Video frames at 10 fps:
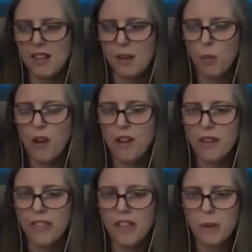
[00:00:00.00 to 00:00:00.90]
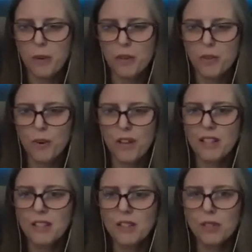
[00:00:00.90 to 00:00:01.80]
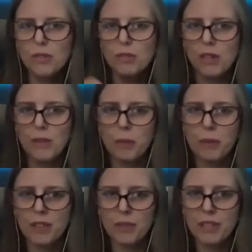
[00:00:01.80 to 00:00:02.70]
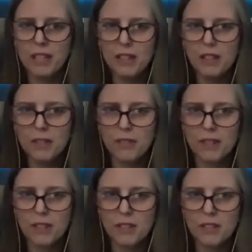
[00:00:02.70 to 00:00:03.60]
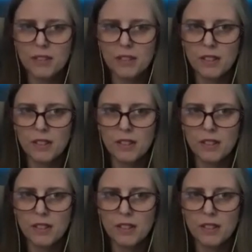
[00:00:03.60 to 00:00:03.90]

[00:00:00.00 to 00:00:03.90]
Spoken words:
while they were trying to come up with something different,